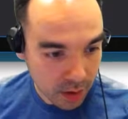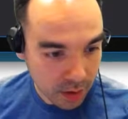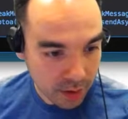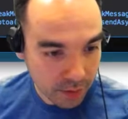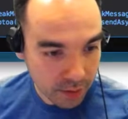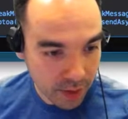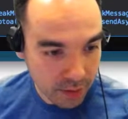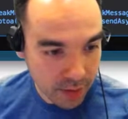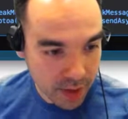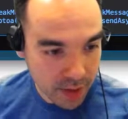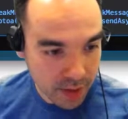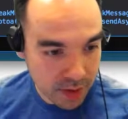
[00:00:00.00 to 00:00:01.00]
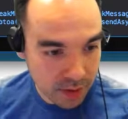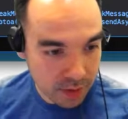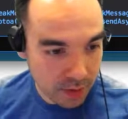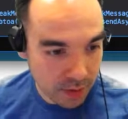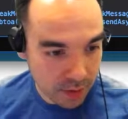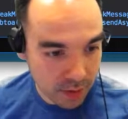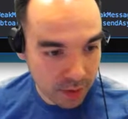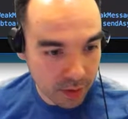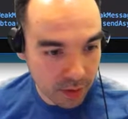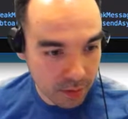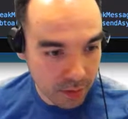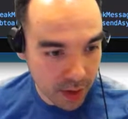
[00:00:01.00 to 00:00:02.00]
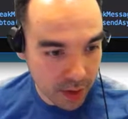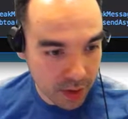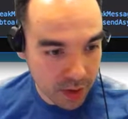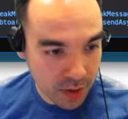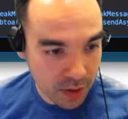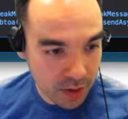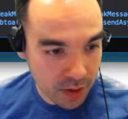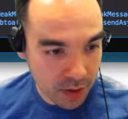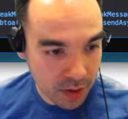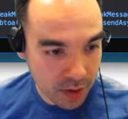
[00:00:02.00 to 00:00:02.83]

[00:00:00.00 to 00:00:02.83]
Content frame message manager.